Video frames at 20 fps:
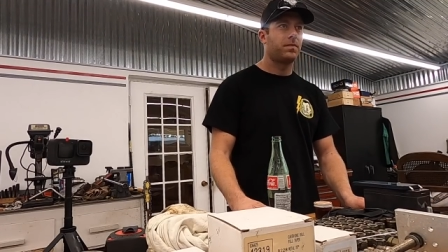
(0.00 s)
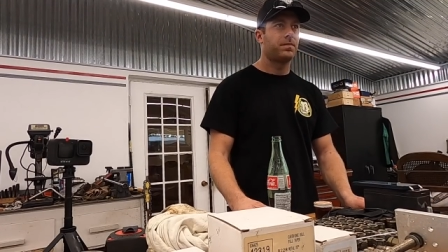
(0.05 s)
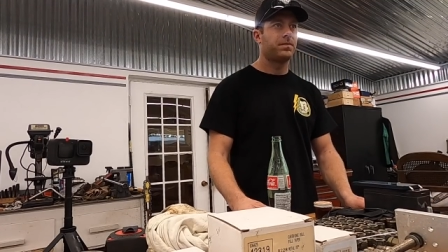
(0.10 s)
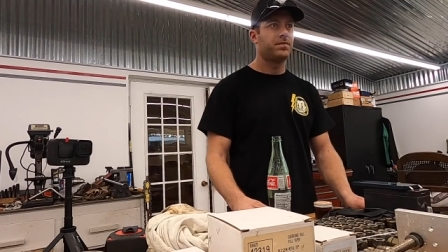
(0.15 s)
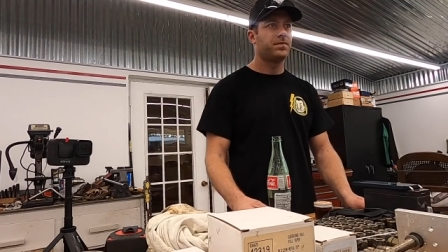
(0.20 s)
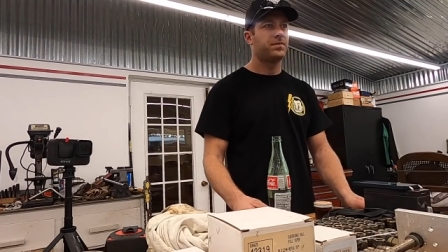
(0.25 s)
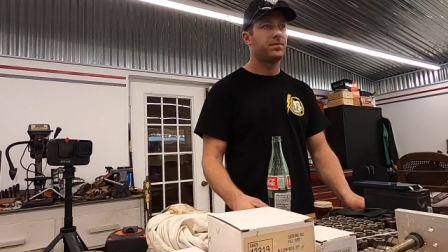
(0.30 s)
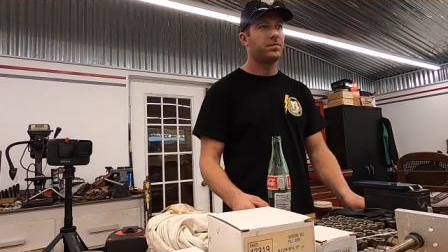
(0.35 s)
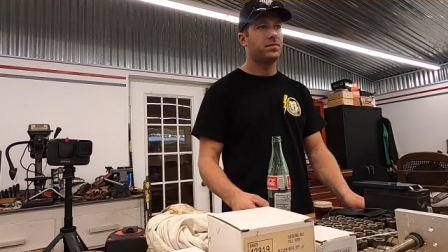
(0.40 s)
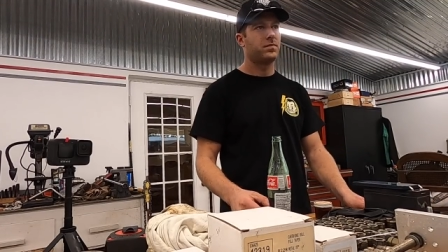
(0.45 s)

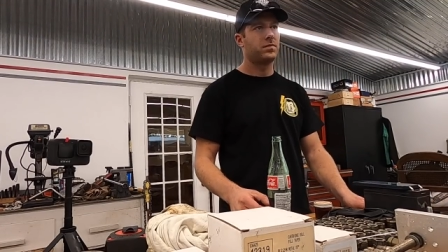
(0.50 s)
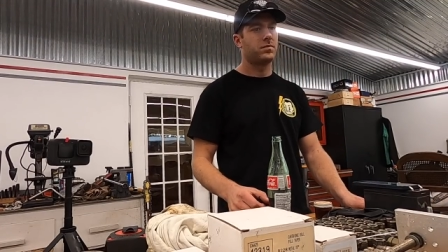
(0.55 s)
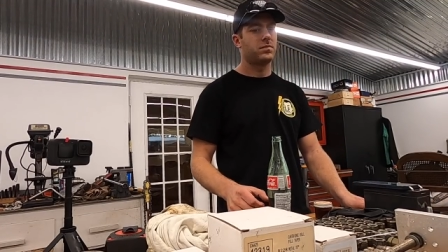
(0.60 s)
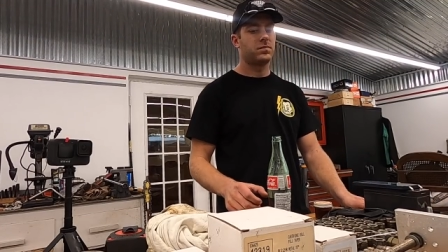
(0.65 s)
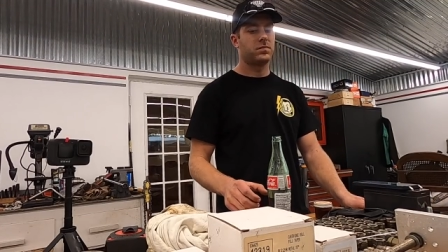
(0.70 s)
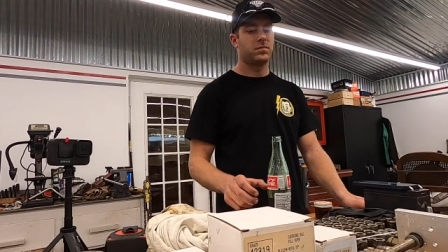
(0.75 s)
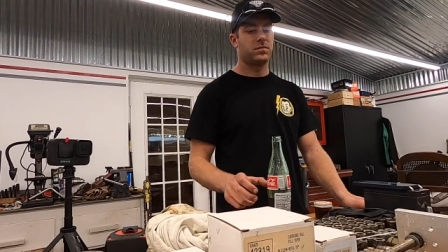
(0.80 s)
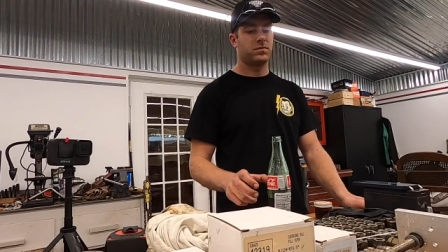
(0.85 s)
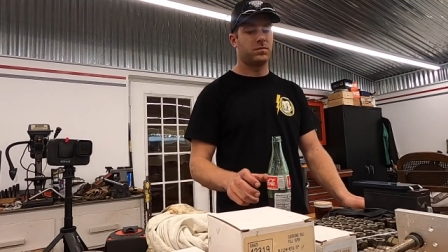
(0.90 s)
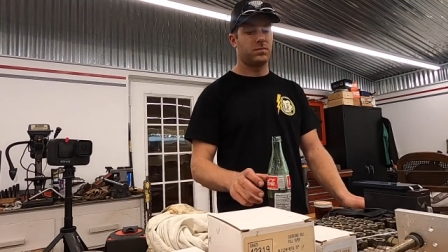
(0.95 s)
machine
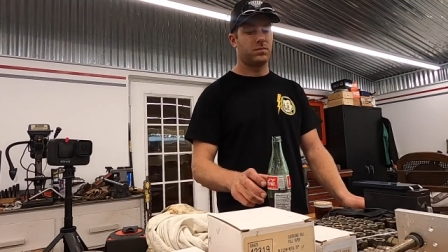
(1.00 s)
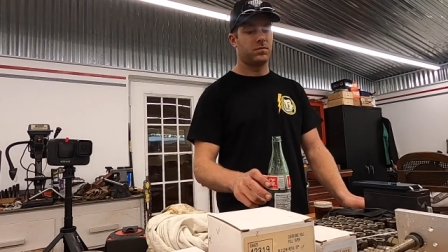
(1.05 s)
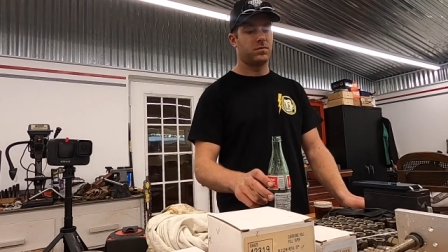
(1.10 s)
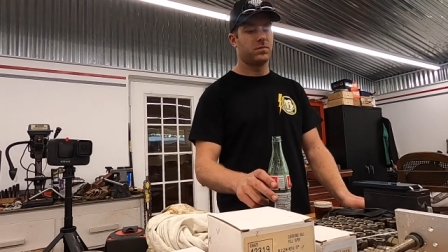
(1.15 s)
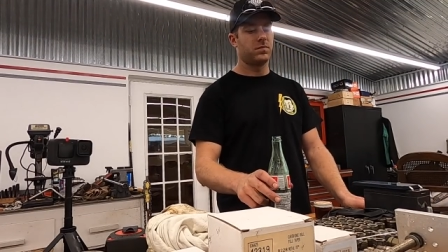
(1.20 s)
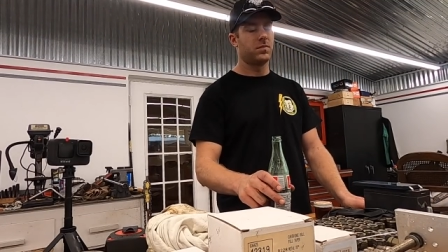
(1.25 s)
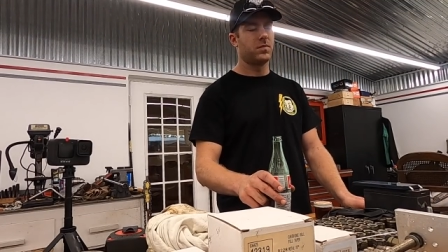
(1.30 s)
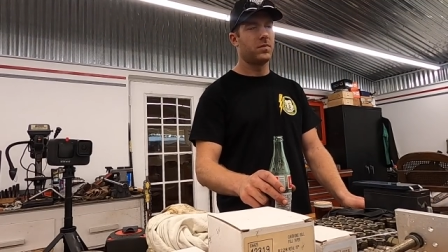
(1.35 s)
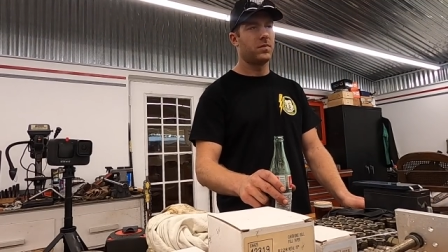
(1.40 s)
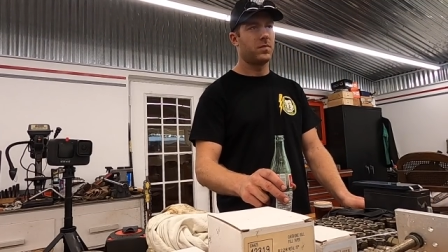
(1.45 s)
processes.
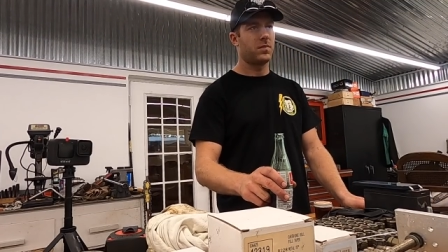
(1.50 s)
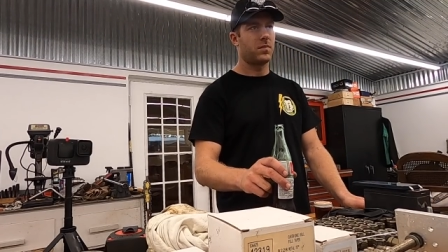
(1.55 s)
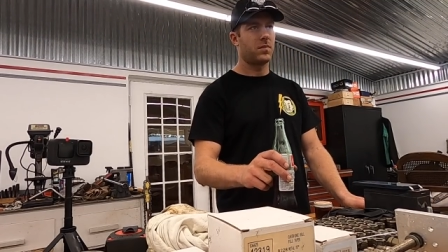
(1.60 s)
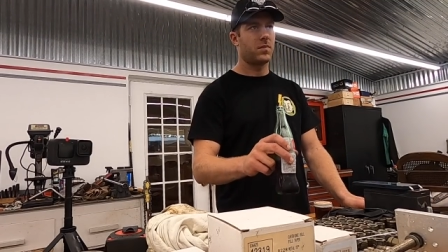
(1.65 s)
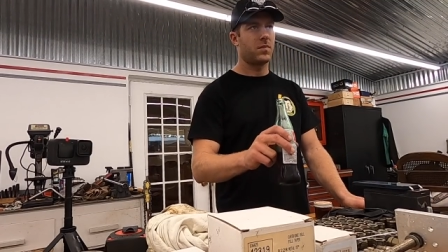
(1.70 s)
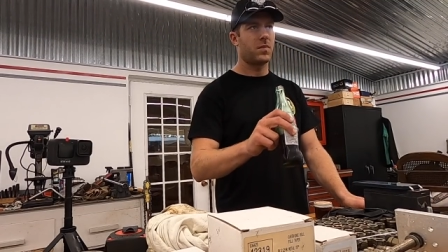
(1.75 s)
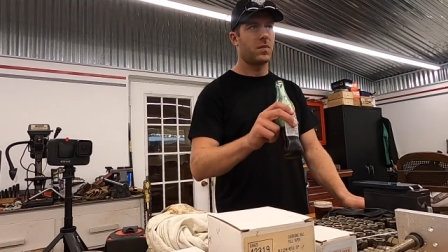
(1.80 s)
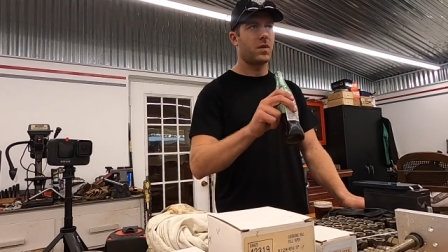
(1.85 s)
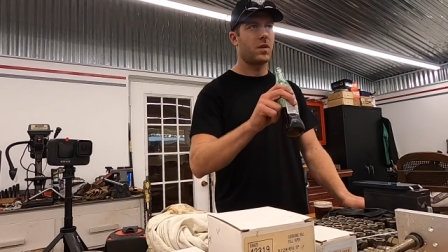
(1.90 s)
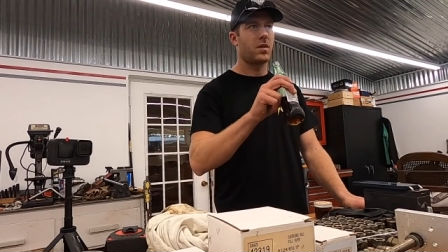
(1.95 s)
And
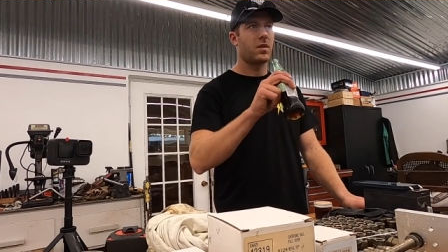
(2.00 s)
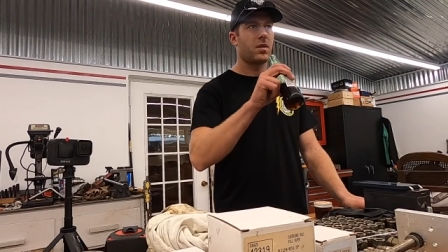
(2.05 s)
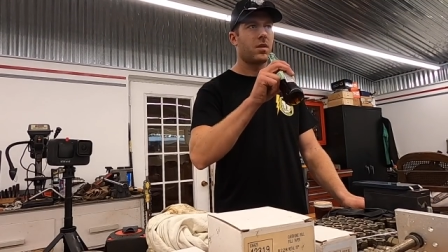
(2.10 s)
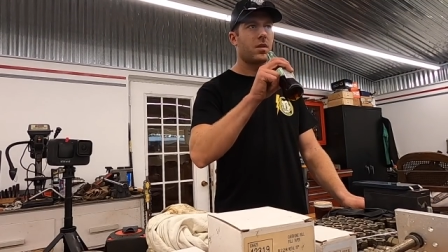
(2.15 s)
uh,